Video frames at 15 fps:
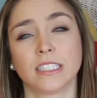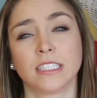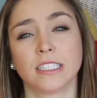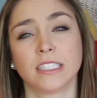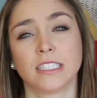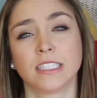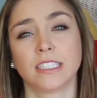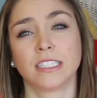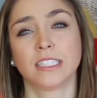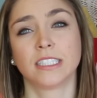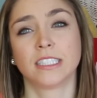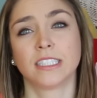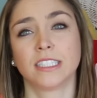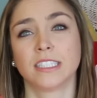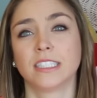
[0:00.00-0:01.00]

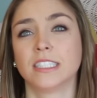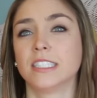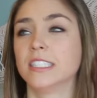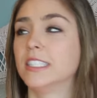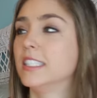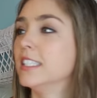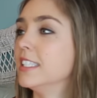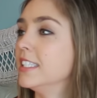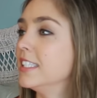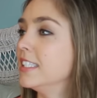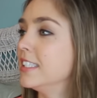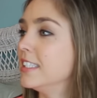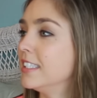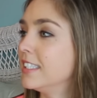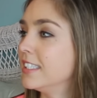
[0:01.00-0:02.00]

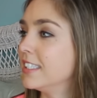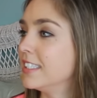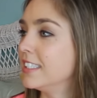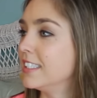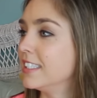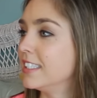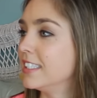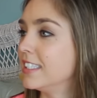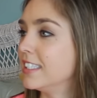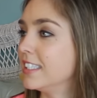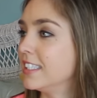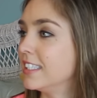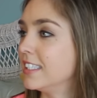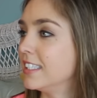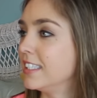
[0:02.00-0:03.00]

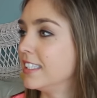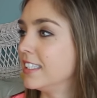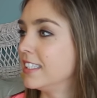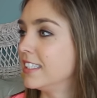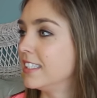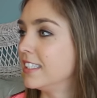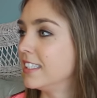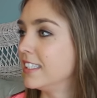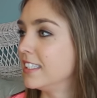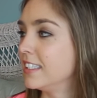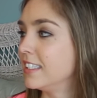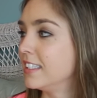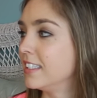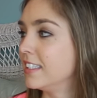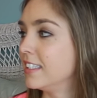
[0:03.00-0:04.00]

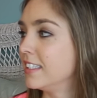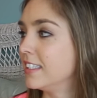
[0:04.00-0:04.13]
(silent)